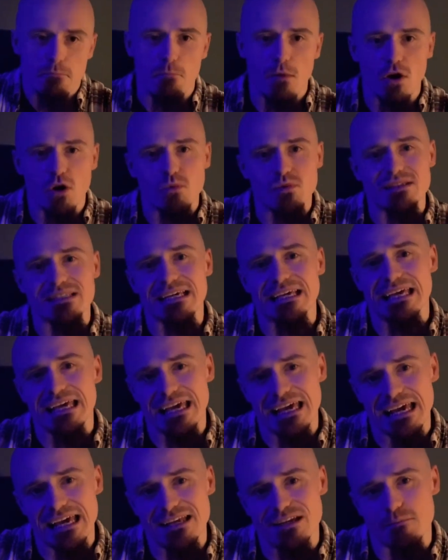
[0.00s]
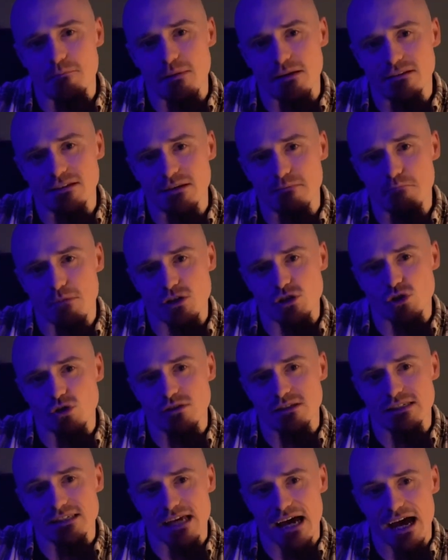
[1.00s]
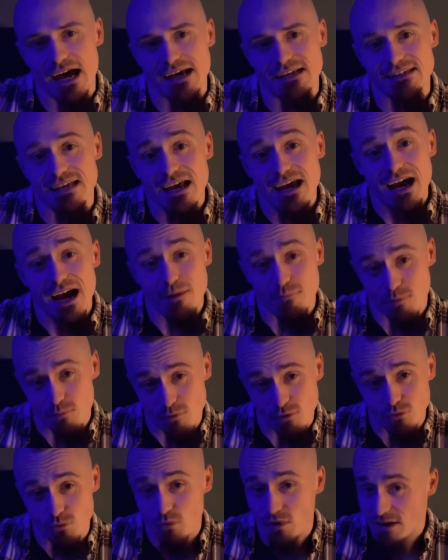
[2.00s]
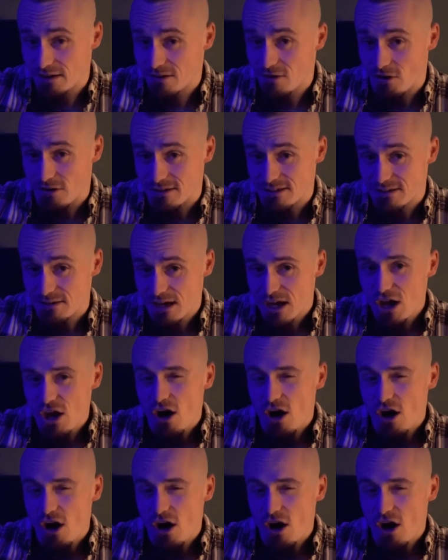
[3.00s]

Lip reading: mono is the key to building muscle size and promoting weight loss.